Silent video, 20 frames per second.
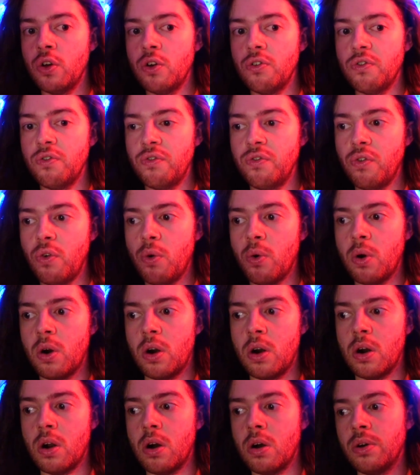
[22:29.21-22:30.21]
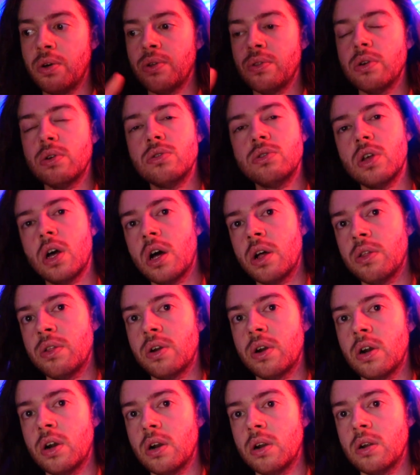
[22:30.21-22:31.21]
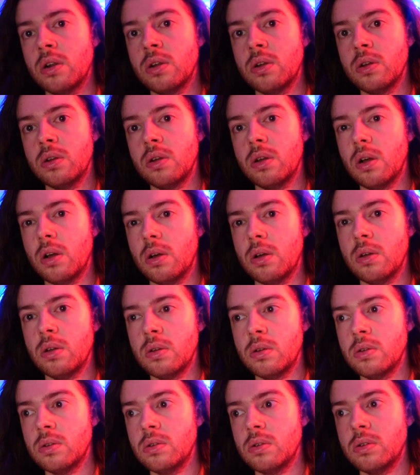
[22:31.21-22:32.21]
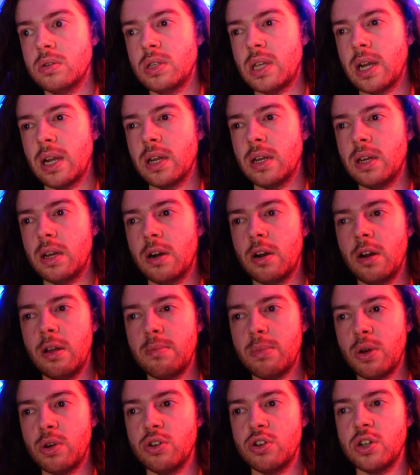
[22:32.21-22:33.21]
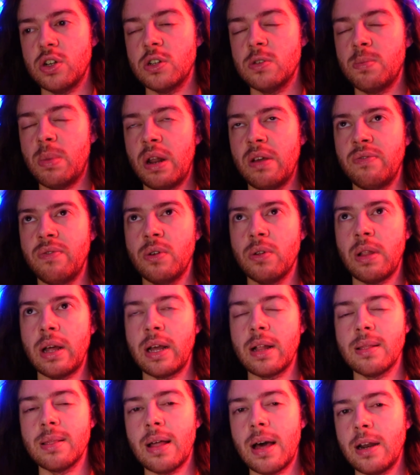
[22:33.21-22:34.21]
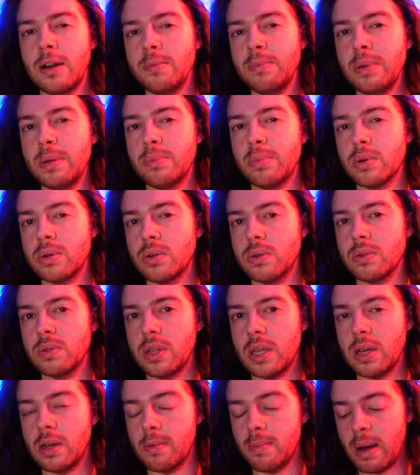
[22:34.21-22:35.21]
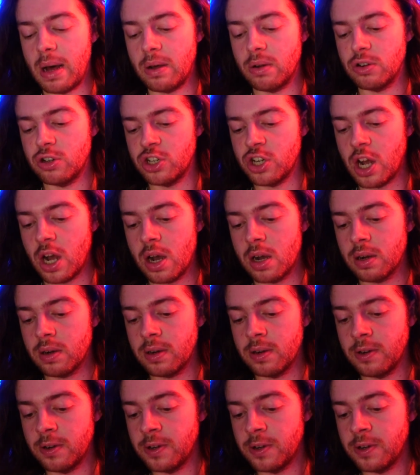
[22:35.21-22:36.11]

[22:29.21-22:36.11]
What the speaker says: for all those other secondary emotions. But I feel like a lot of people don't think about shock.